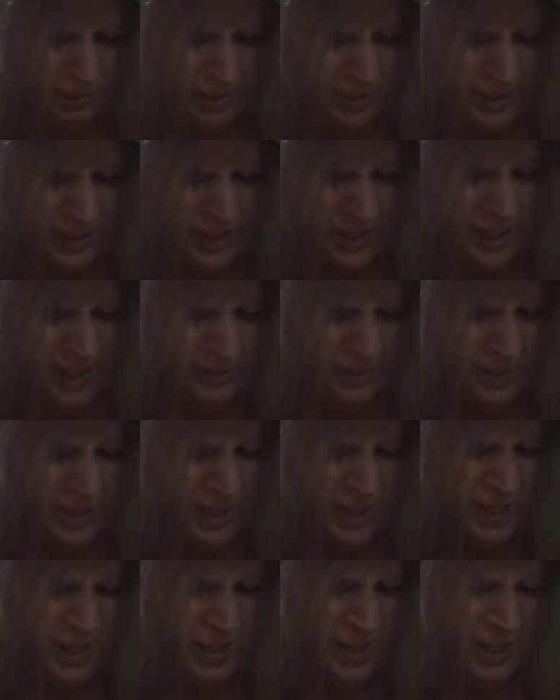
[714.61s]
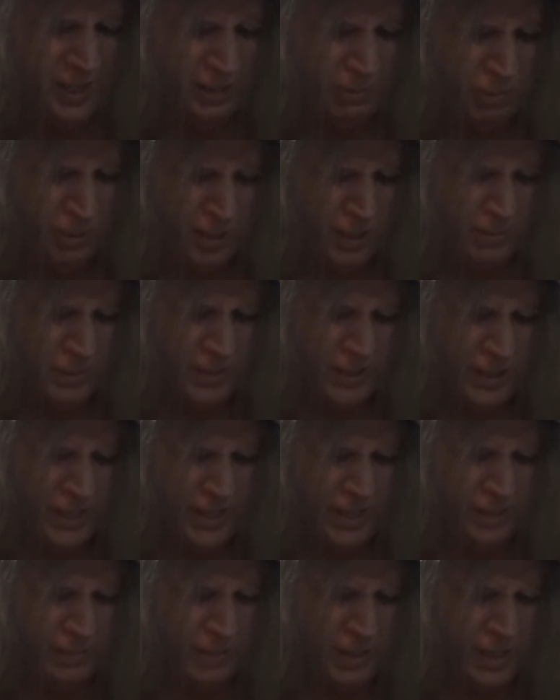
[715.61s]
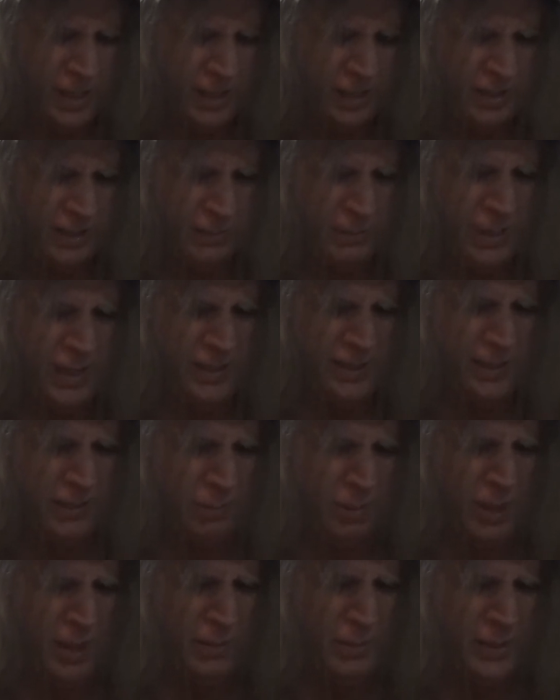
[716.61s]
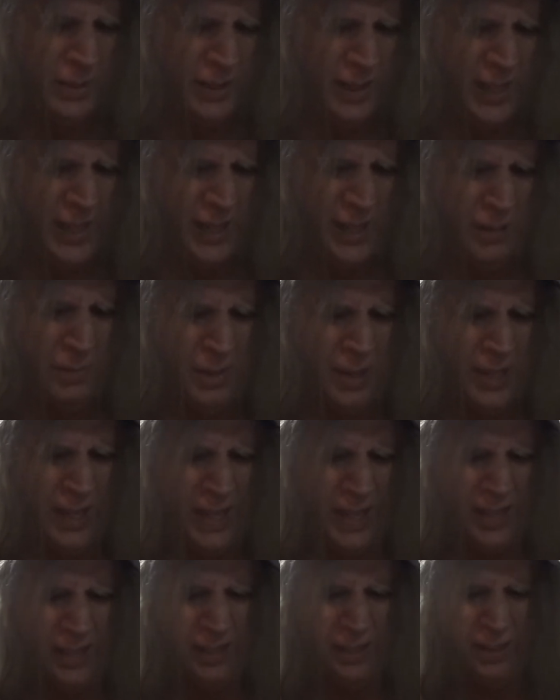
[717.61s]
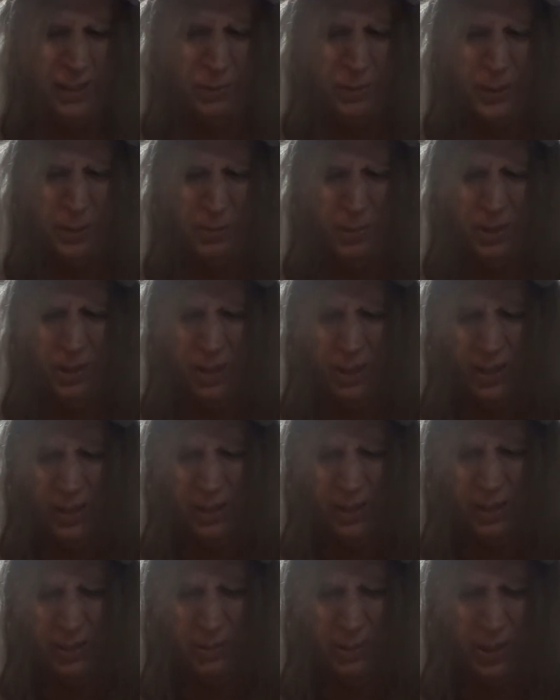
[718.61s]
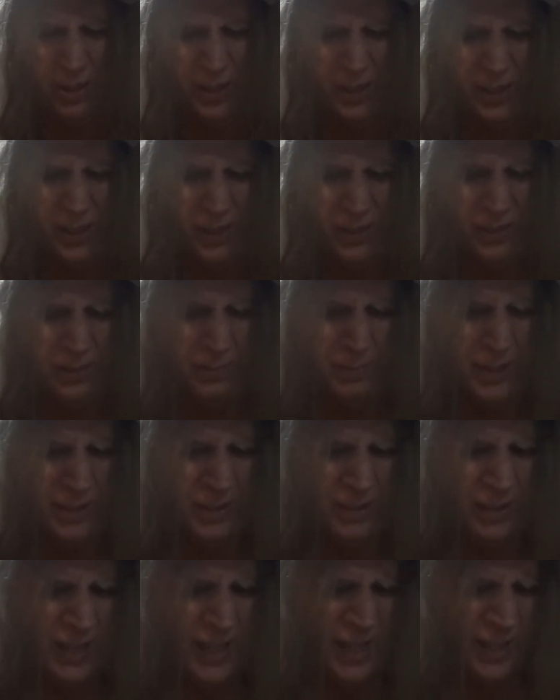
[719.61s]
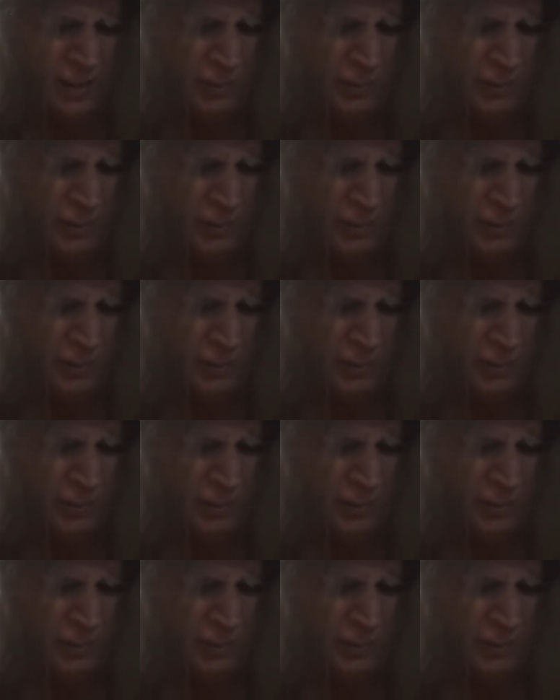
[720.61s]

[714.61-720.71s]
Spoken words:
Okay, you have the problem with the AMA. Okay, the basic problem with the AMA, and people argue, well, but you can't